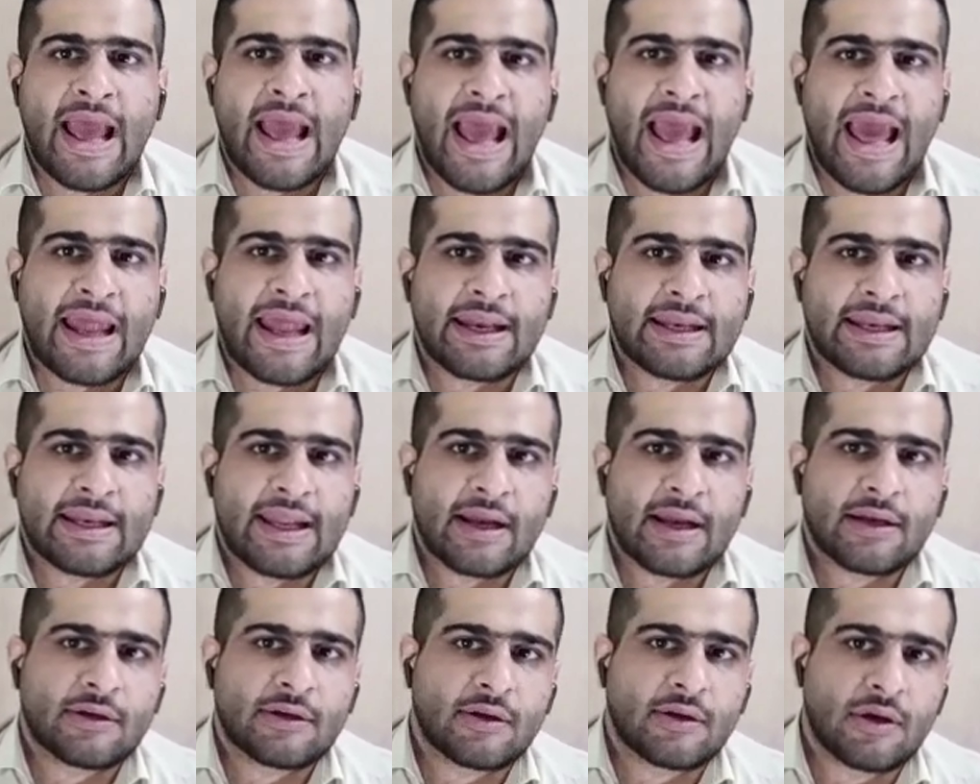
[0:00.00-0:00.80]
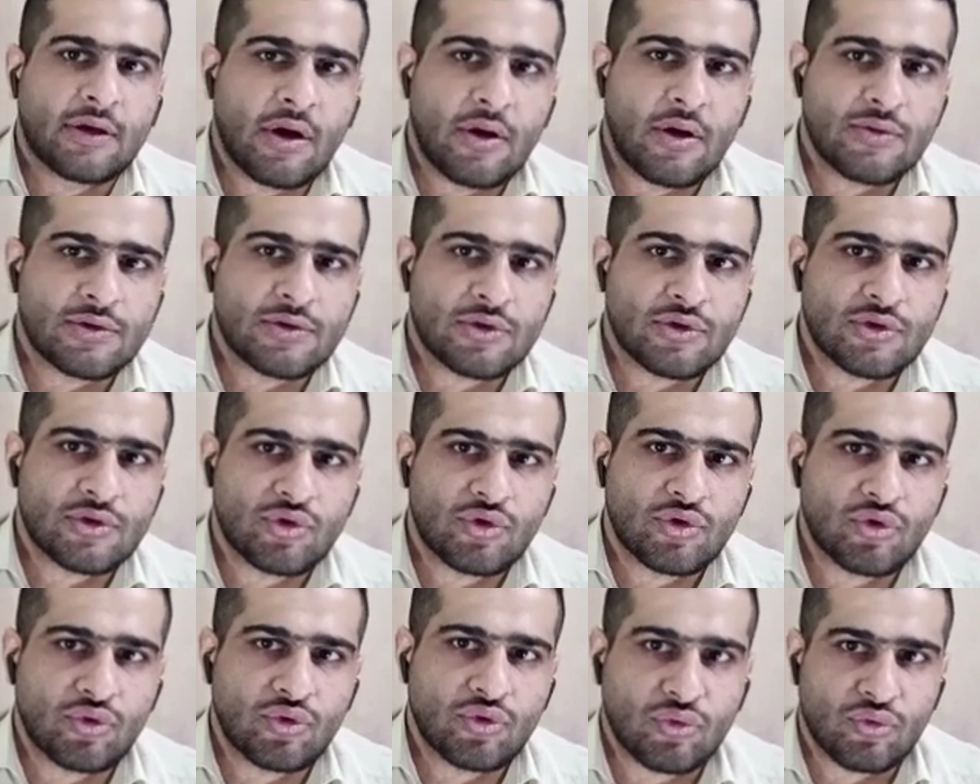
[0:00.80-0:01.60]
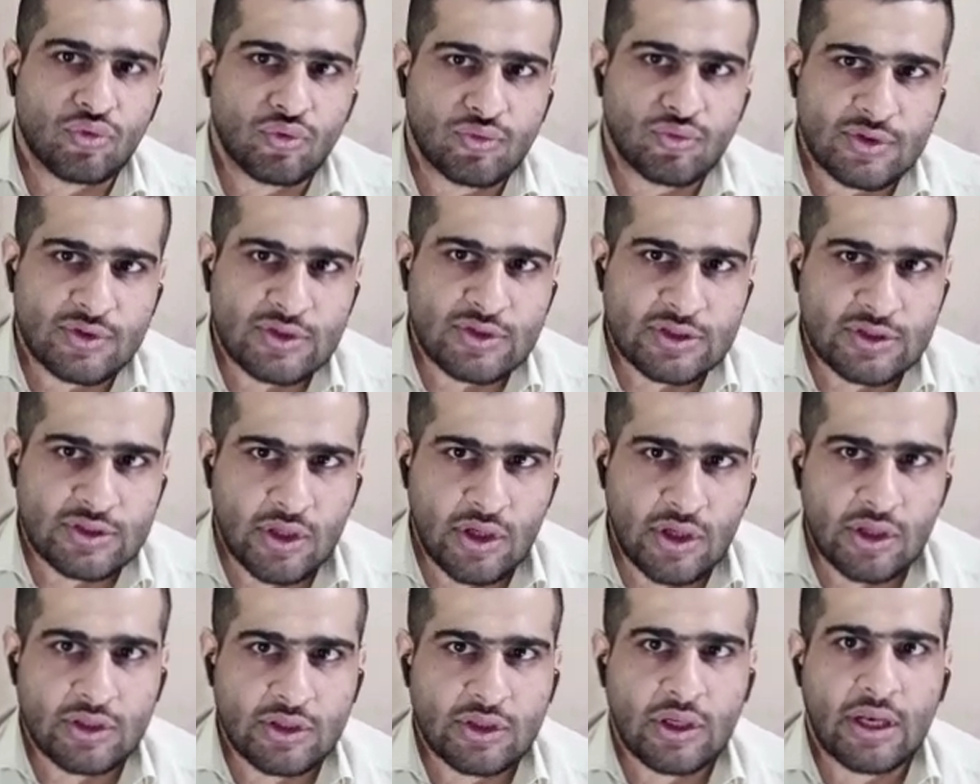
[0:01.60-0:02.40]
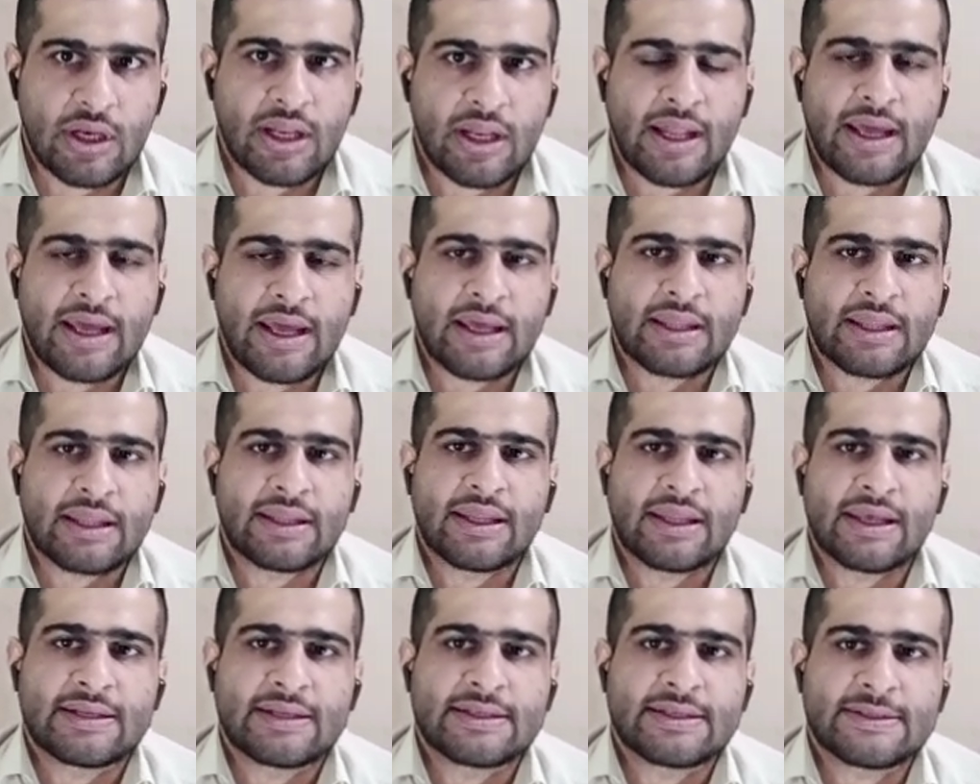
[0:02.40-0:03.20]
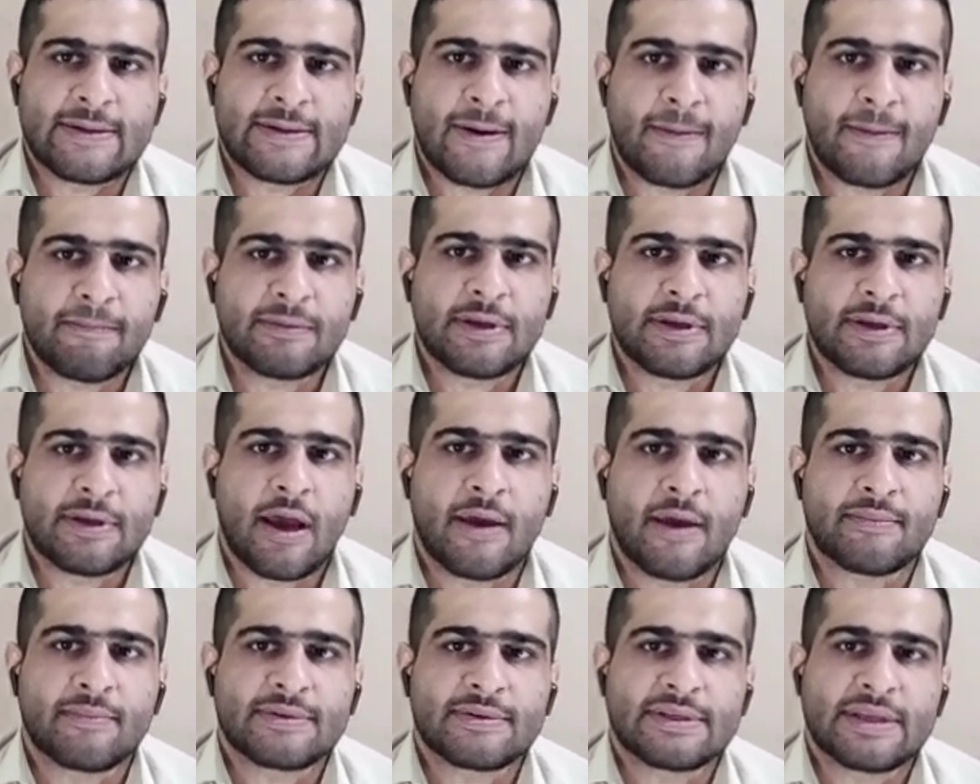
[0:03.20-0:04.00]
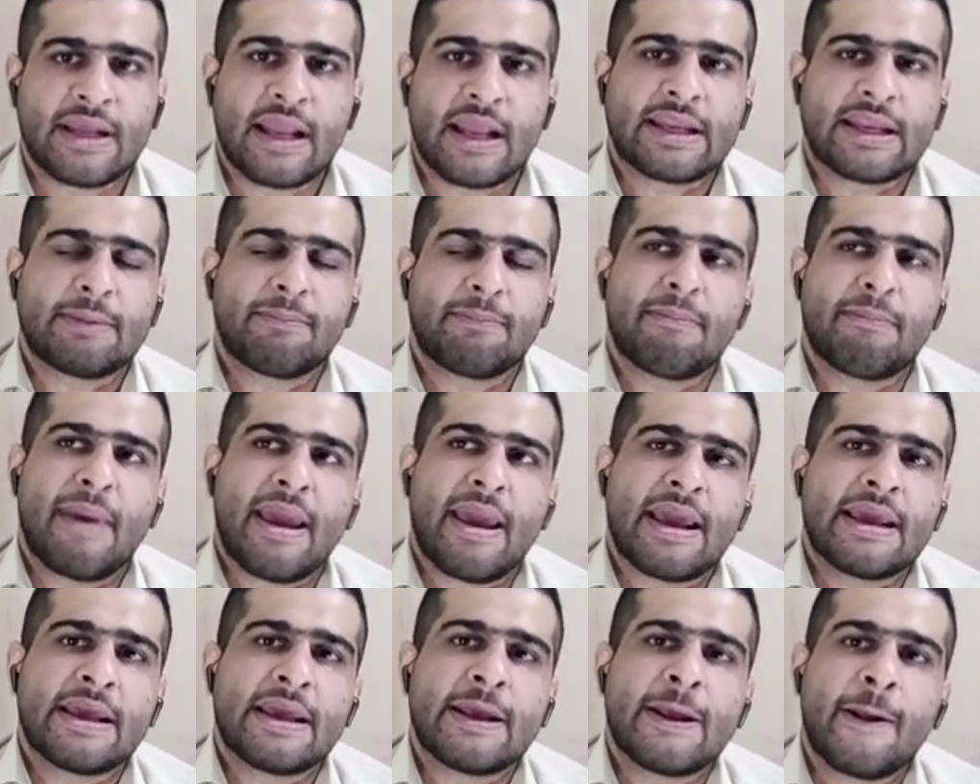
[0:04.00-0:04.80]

and that goes to certain length, that sometimes that may